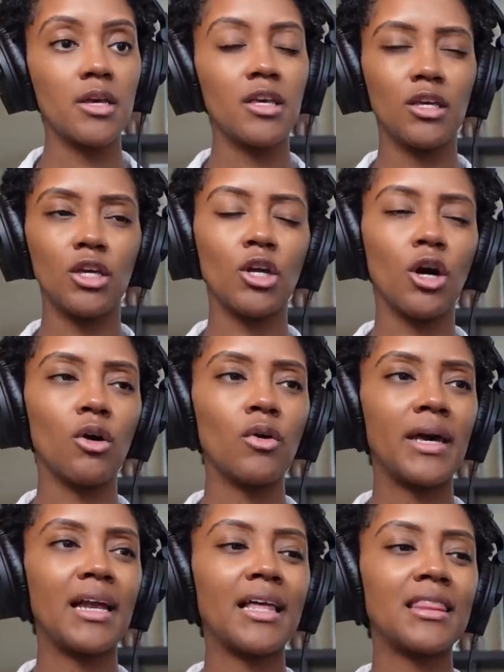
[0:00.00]
you know
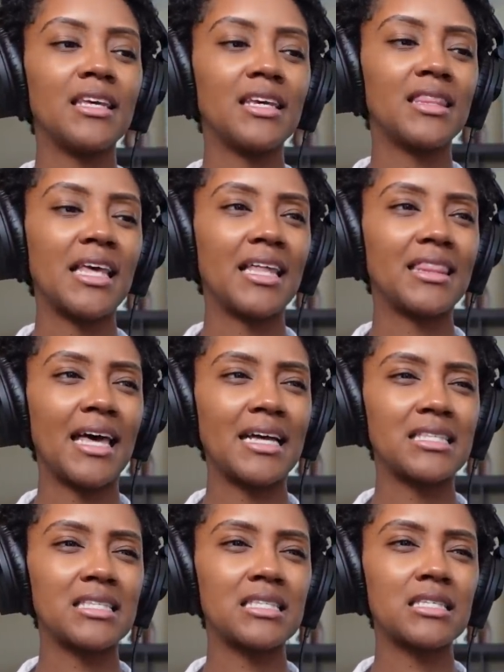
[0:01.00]
and I think that
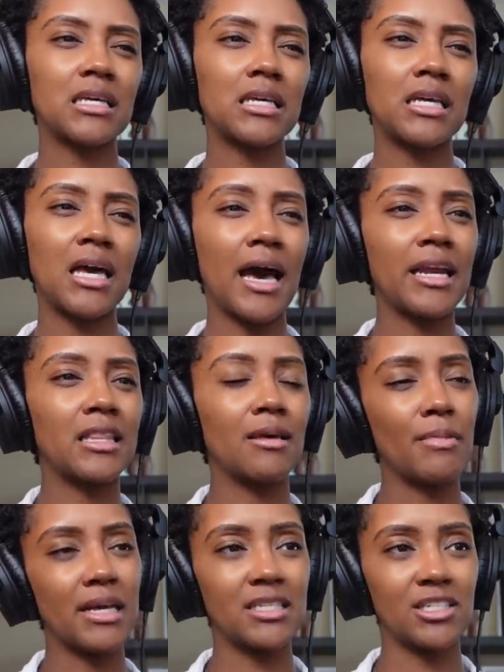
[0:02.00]
that's kind of the
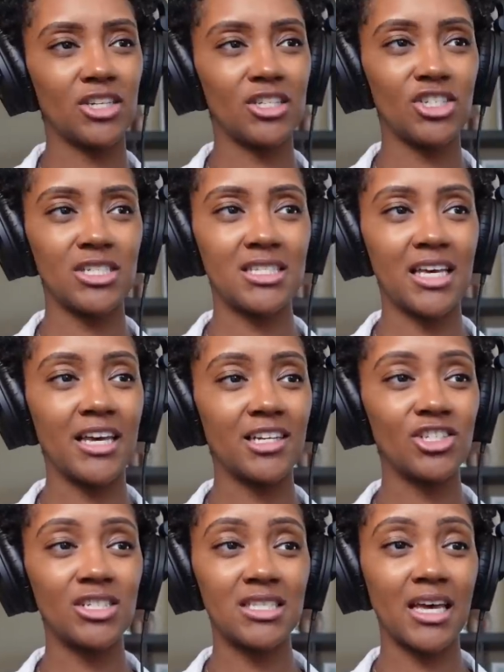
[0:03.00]
message that she's saying
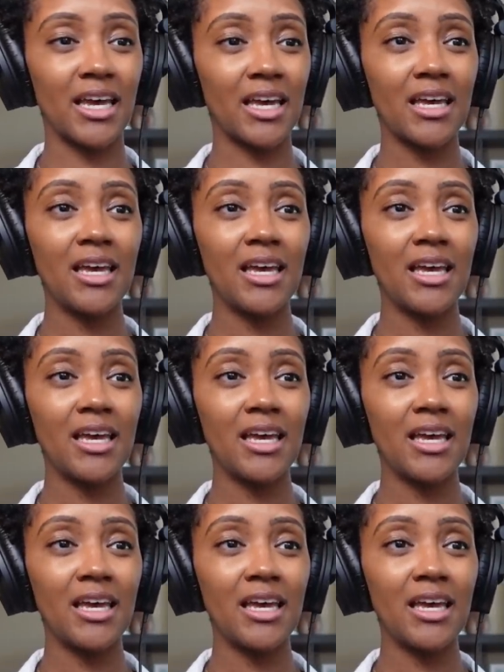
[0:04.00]
she's like